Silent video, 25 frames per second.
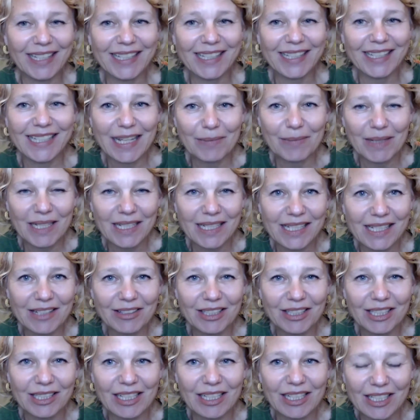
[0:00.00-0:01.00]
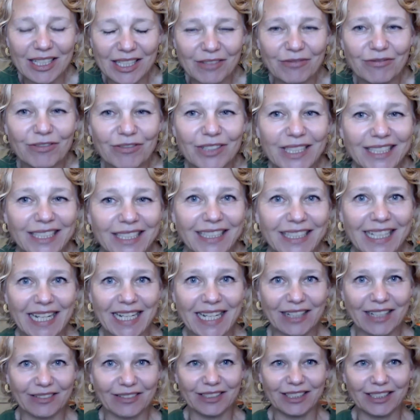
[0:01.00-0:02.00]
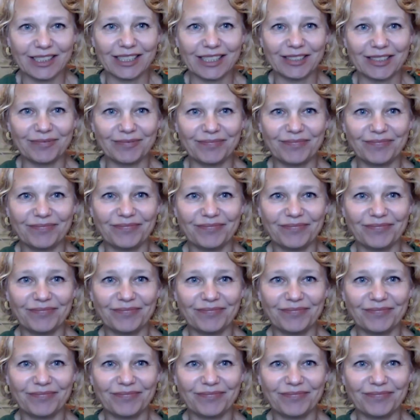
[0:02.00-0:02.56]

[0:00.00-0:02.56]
except it's a real house.